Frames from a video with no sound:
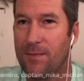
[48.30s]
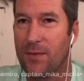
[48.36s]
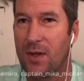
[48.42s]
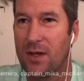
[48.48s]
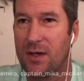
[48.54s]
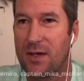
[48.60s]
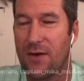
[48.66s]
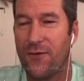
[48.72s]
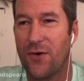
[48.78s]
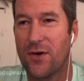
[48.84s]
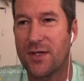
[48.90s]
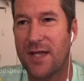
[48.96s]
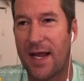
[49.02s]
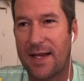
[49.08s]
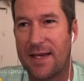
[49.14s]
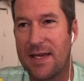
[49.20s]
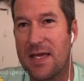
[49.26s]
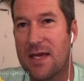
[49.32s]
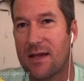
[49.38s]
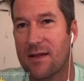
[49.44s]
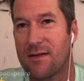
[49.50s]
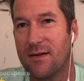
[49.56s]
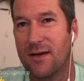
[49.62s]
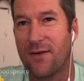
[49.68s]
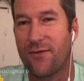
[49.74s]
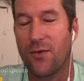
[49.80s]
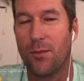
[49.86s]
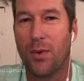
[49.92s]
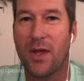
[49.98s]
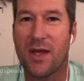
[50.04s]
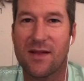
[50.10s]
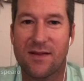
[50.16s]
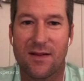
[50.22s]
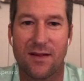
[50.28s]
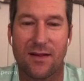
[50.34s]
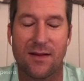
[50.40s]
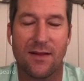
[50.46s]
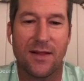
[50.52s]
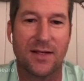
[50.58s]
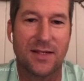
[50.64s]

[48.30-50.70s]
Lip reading: different techniques and different places and the